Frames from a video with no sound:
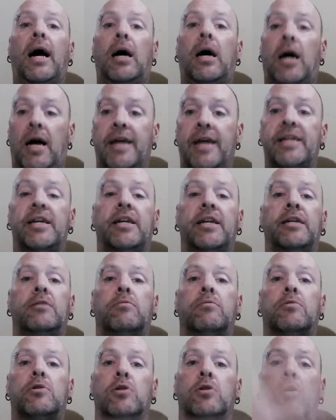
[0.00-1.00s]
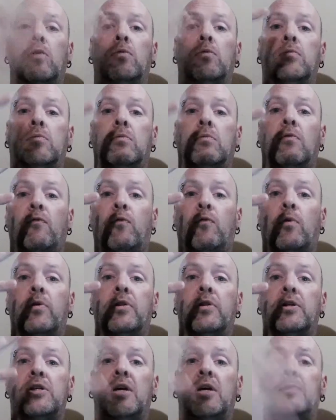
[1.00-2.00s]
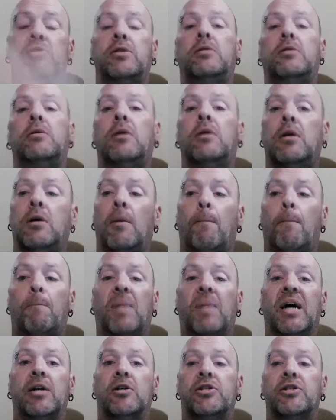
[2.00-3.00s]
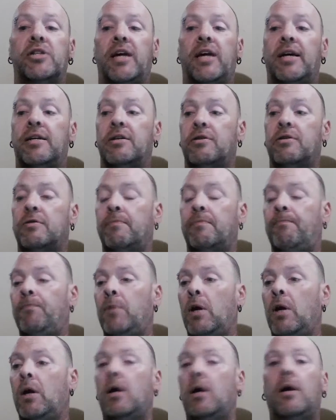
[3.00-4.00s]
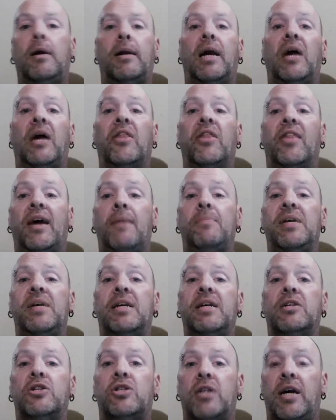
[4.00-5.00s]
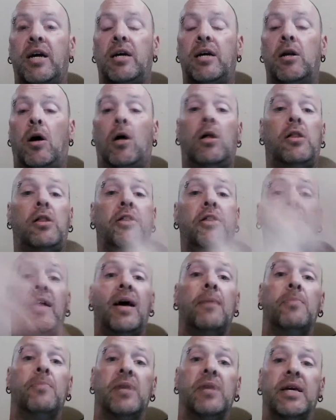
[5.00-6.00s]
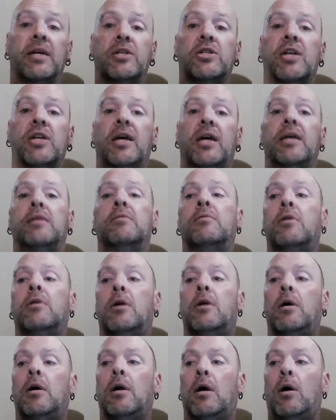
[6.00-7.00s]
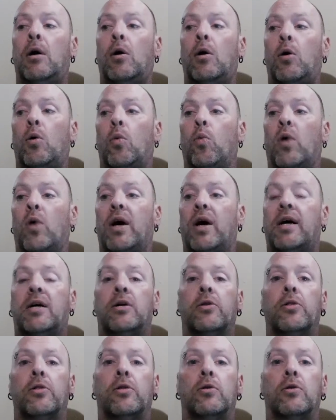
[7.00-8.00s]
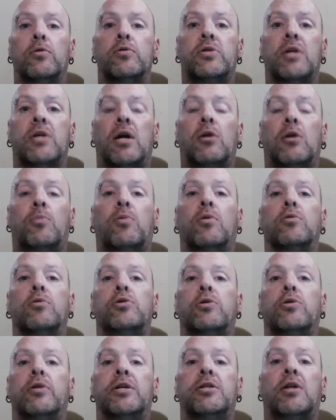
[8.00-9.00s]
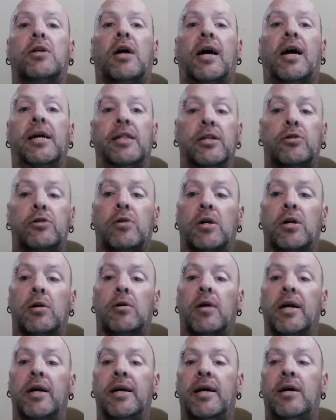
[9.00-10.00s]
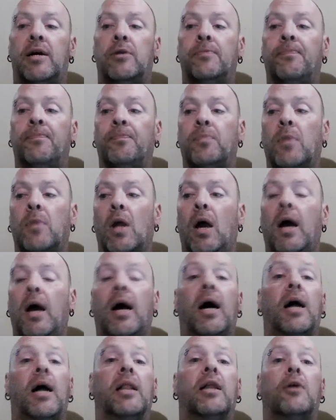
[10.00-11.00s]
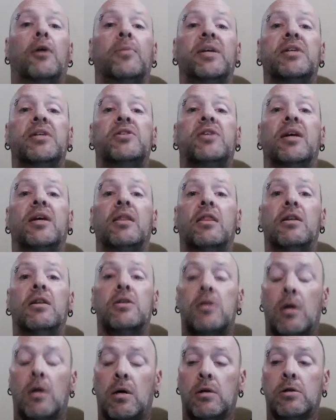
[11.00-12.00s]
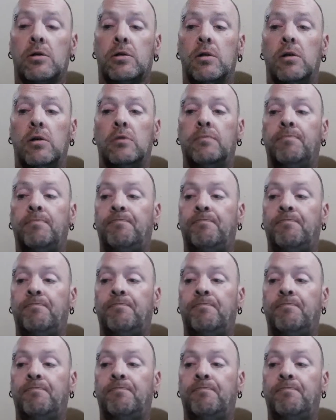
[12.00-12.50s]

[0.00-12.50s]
I get it. So 4th exception, minor status. Now, all of that being said, while those that are pro-choice are highly triggered right now, allow me to say this also.